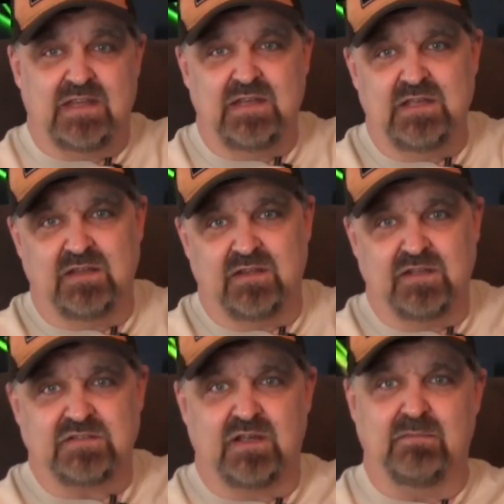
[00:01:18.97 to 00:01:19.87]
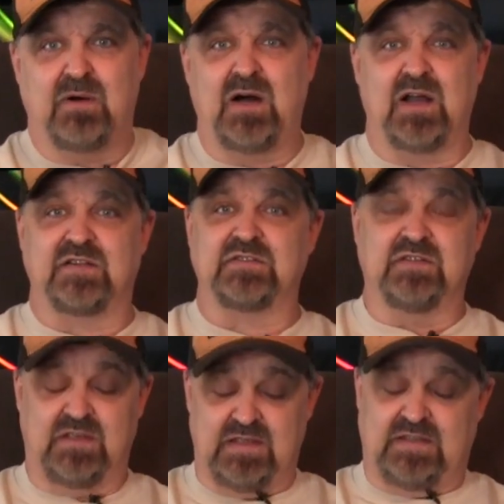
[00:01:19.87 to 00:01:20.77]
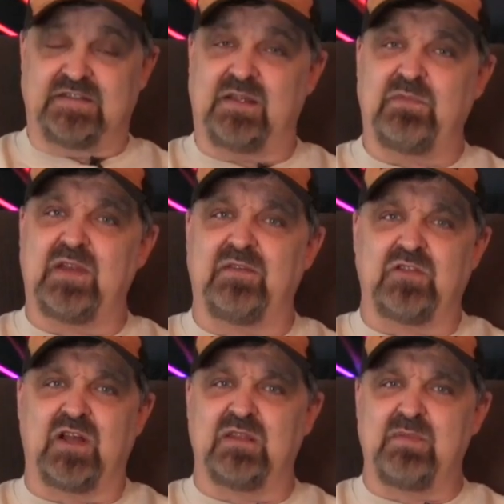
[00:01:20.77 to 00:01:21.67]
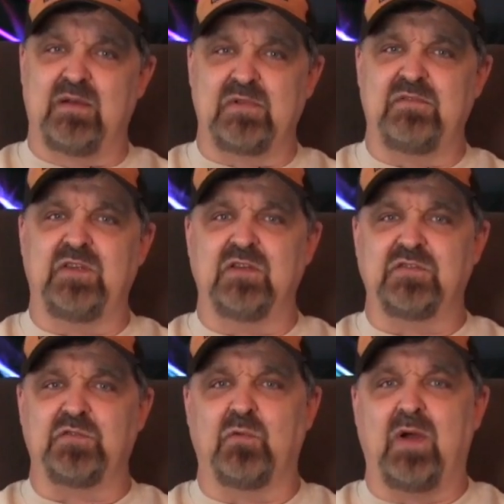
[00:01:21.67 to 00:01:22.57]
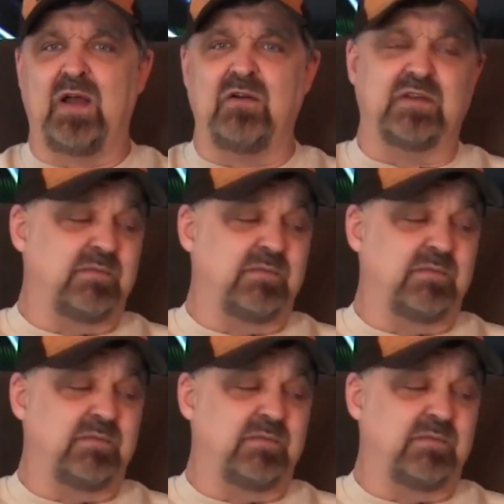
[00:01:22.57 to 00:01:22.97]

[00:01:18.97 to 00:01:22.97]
in this box. Something I've talked about in my videos for a while,